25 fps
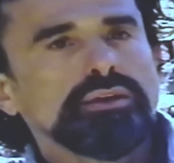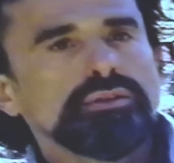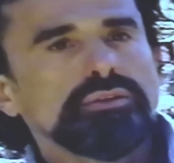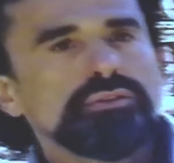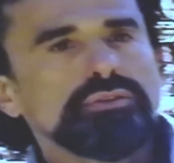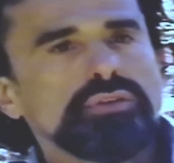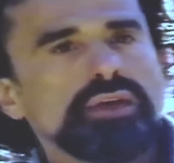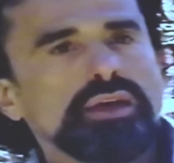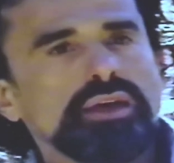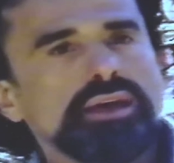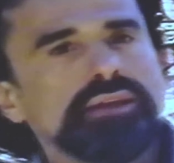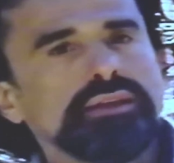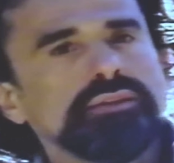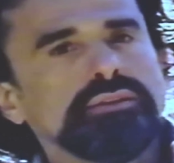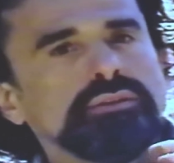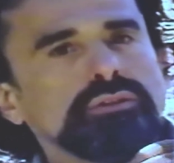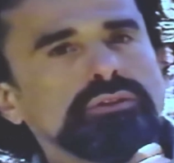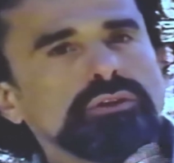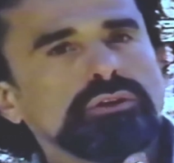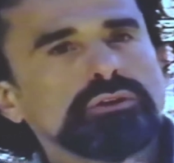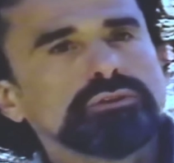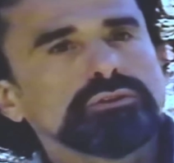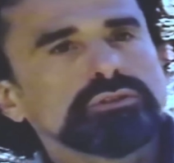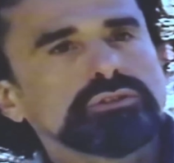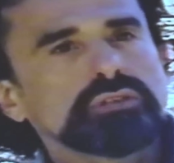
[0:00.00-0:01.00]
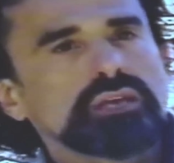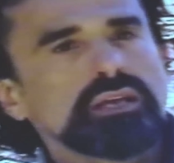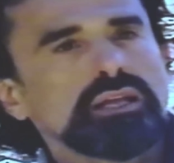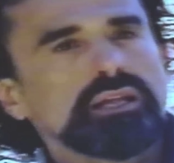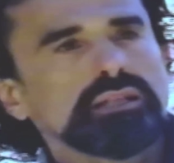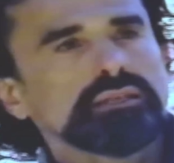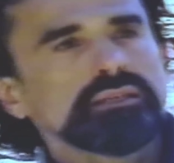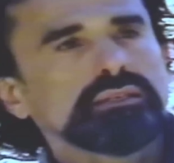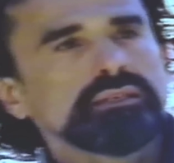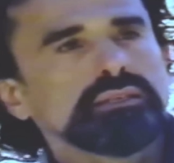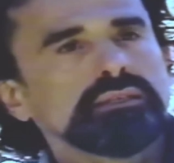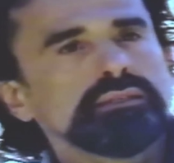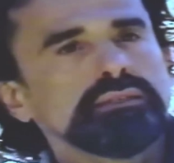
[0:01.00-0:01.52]
than those
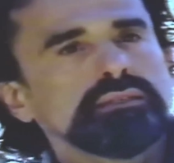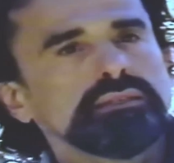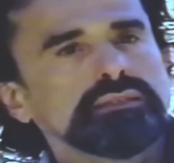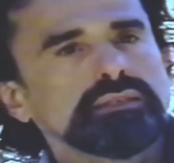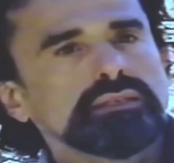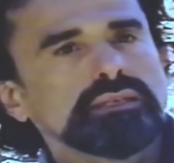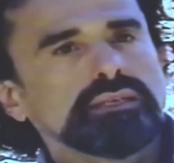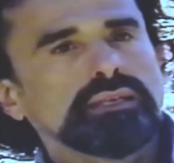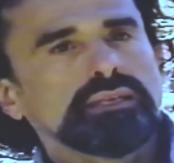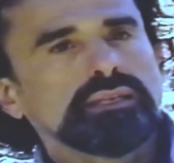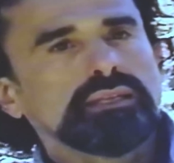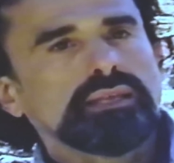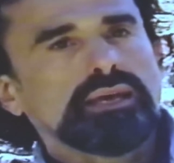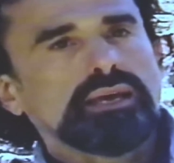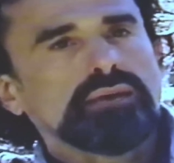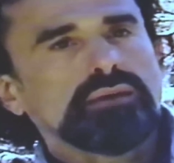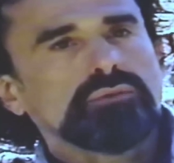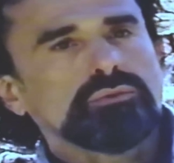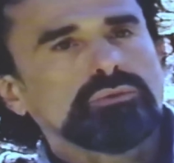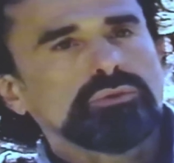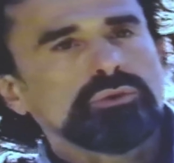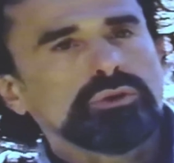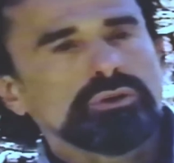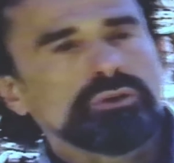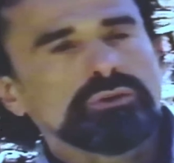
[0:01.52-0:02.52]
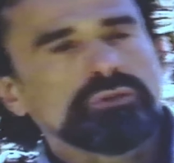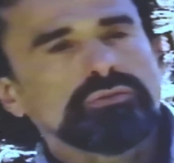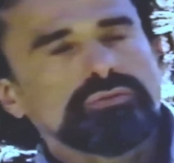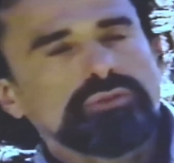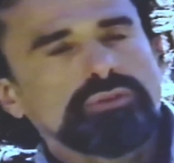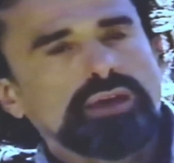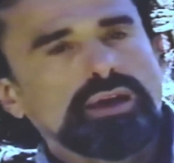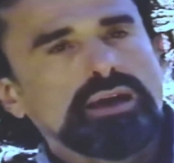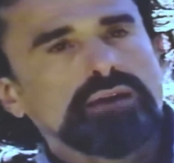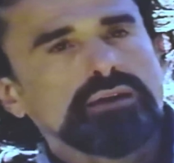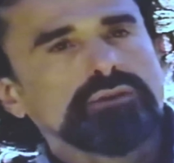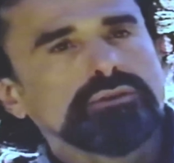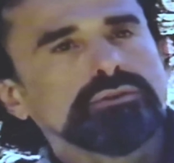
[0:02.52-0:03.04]
skeletons that were
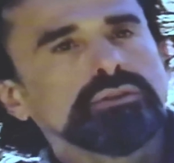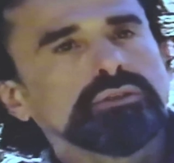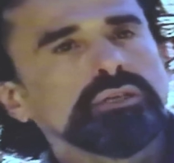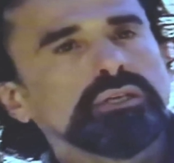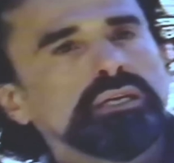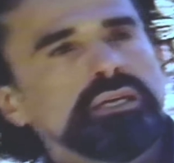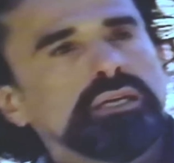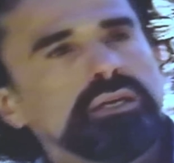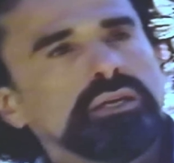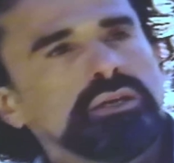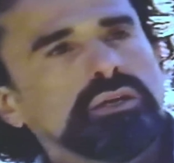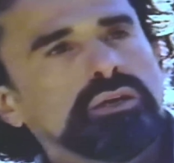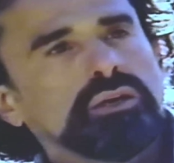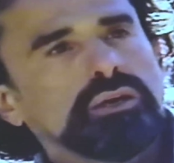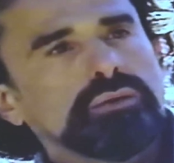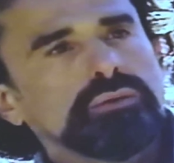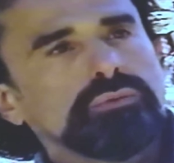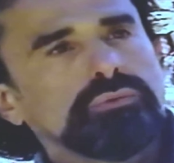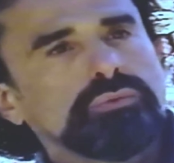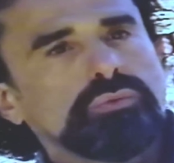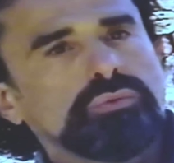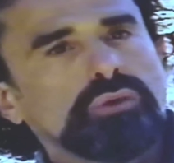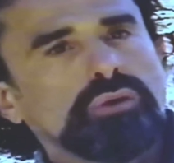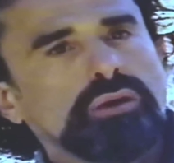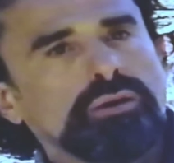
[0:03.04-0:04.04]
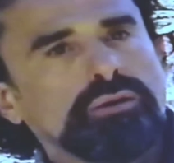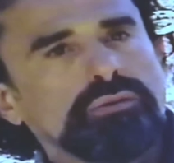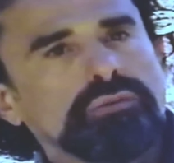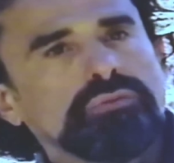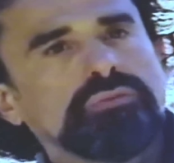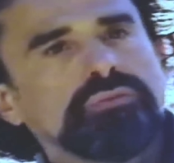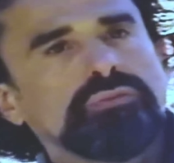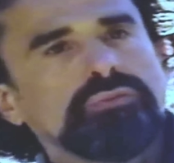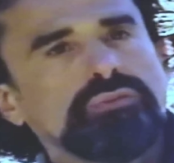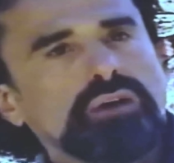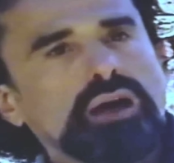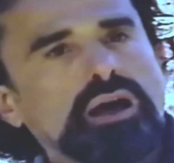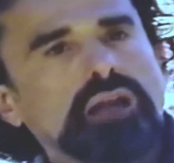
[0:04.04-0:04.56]
found uh,
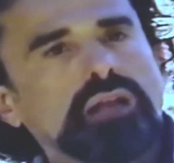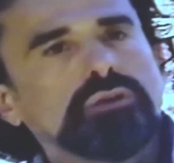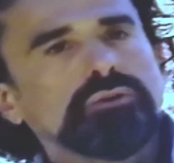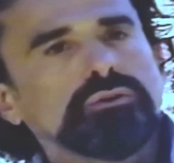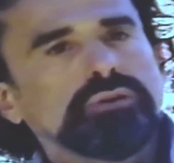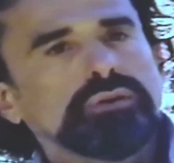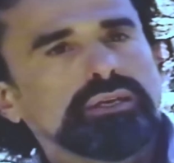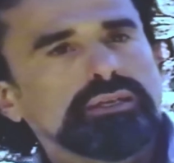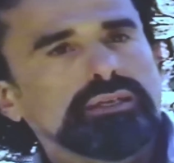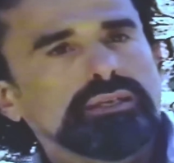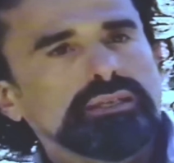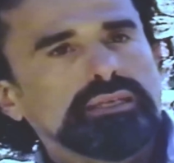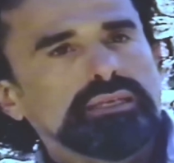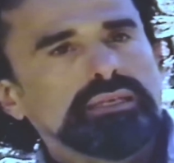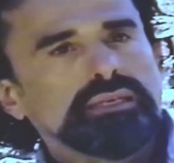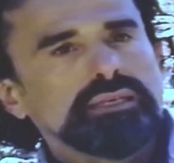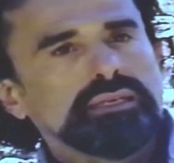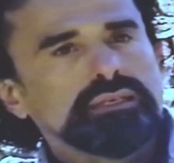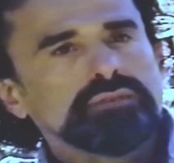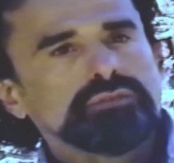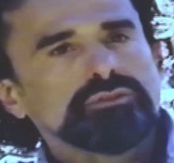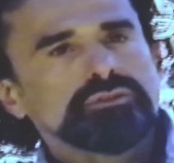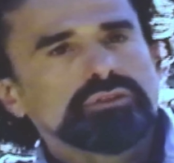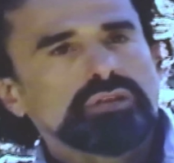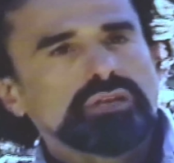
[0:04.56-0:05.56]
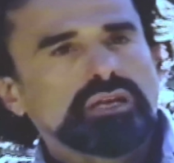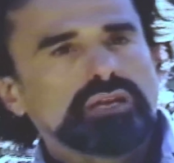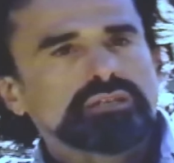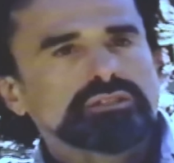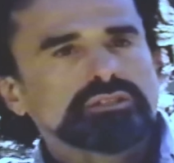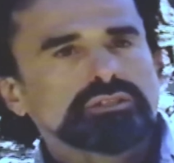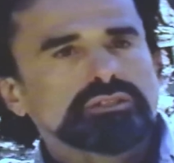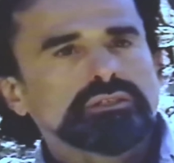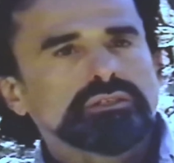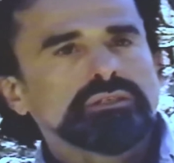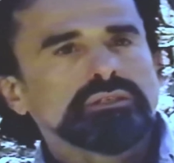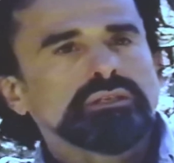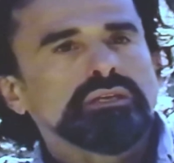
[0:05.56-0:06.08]
following the
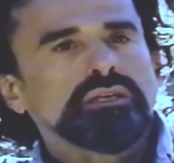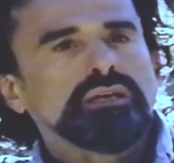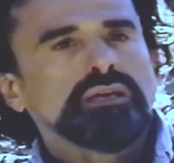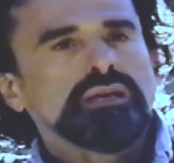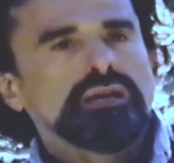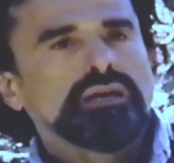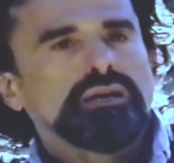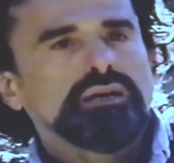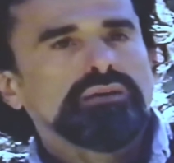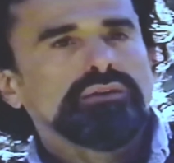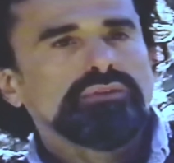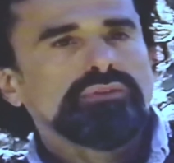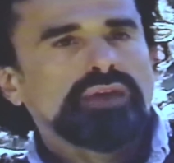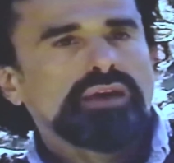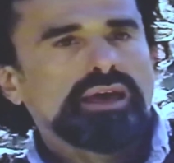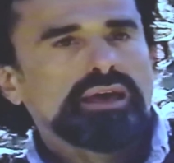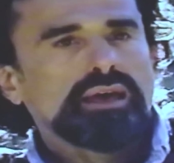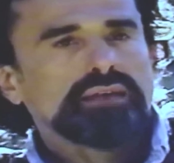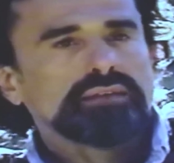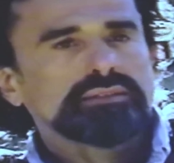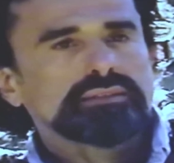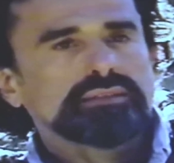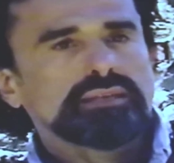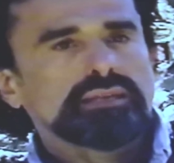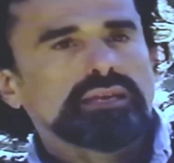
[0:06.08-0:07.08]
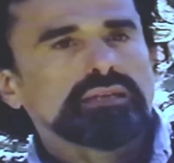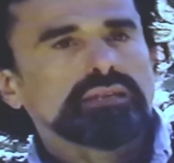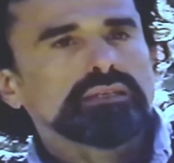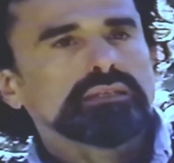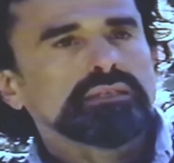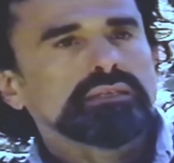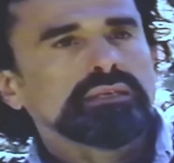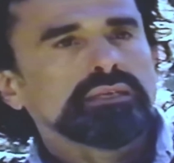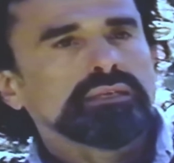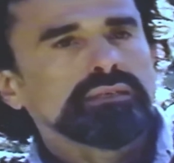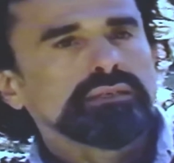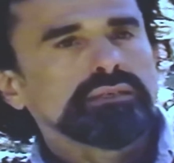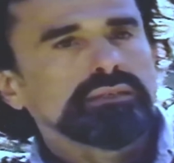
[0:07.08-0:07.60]
introduction of
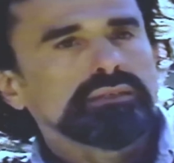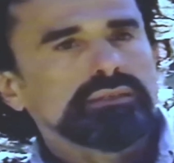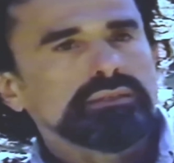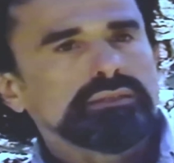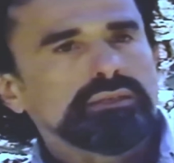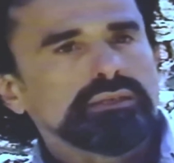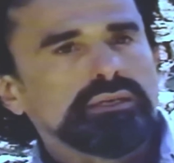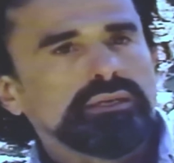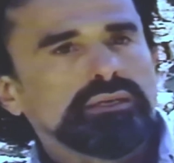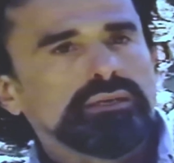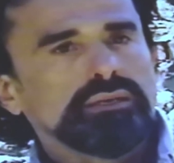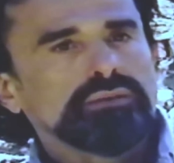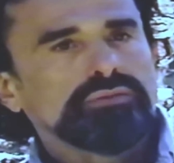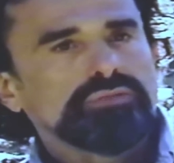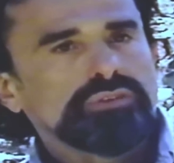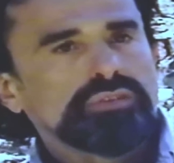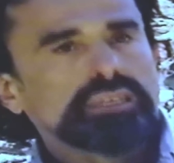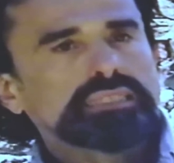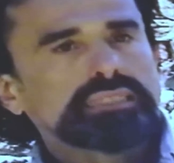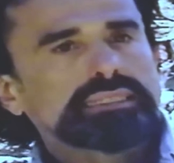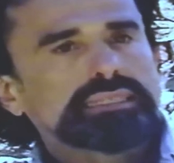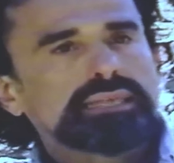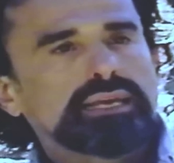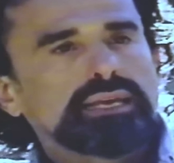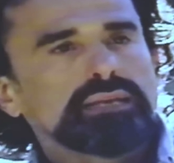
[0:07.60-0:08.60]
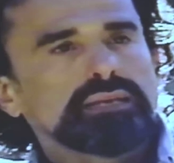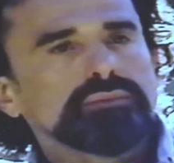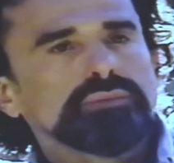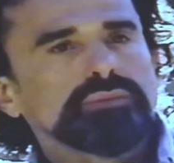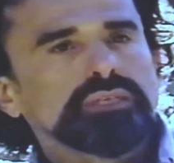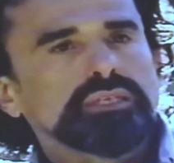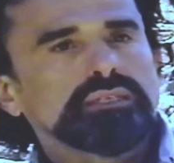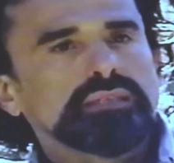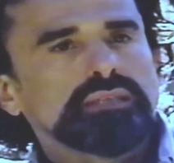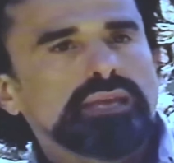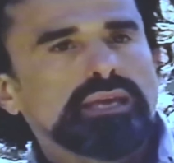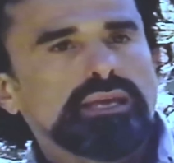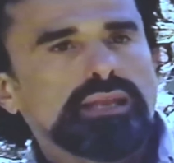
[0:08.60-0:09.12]
settled uh, fixed
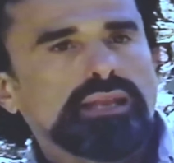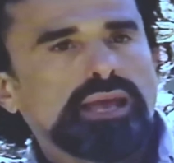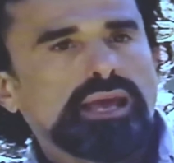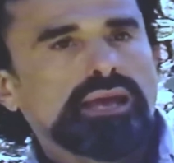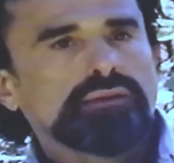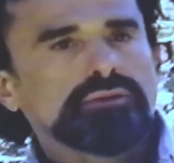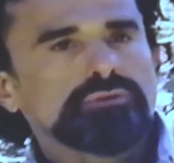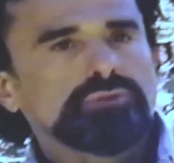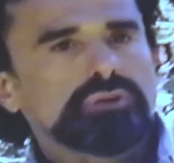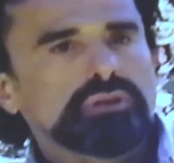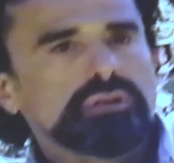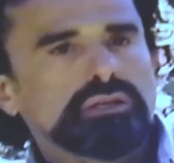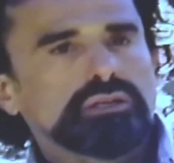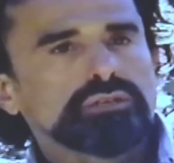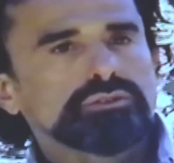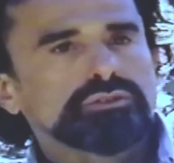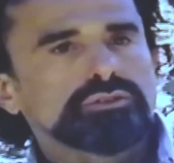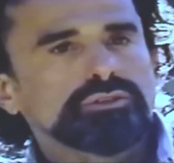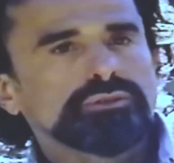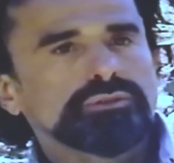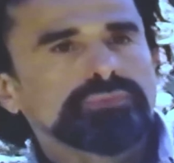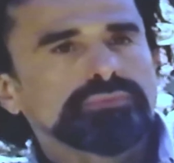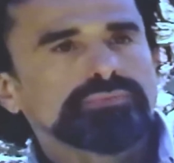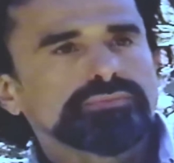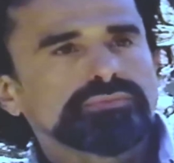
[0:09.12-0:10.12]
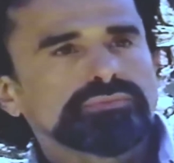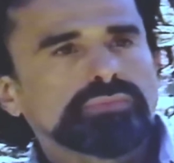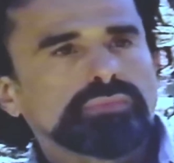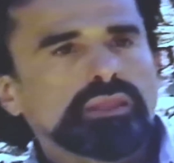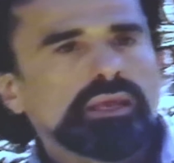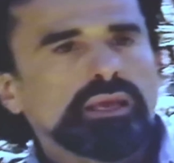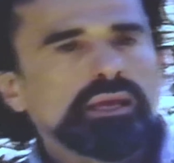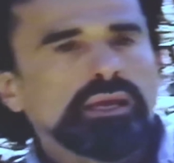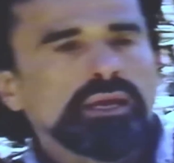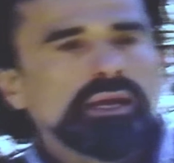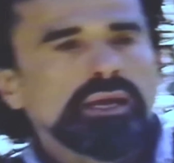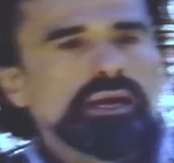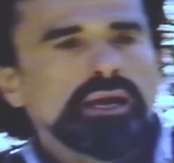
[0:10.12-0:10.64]
settlement and agriculture.
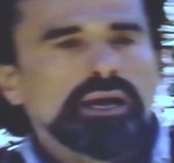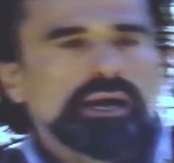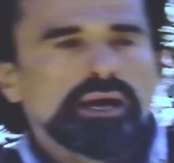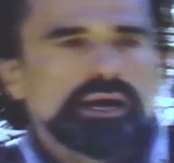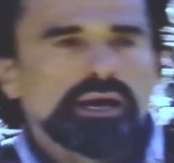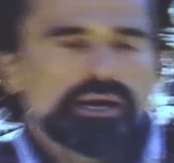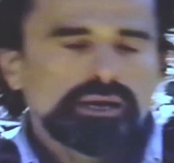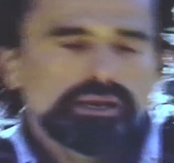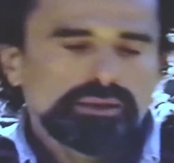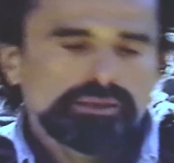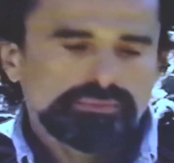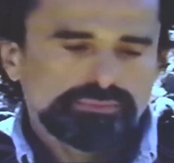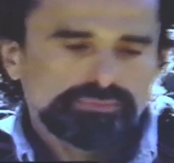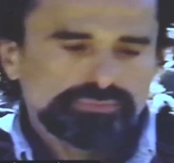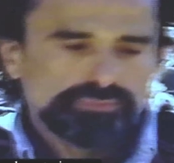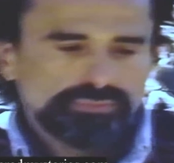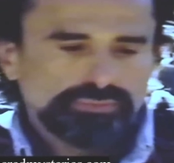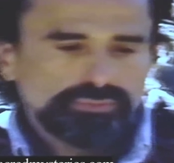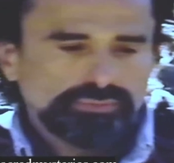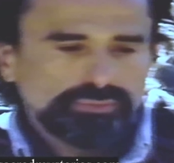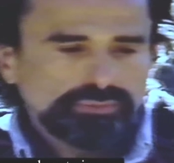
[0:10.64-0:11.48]
Um,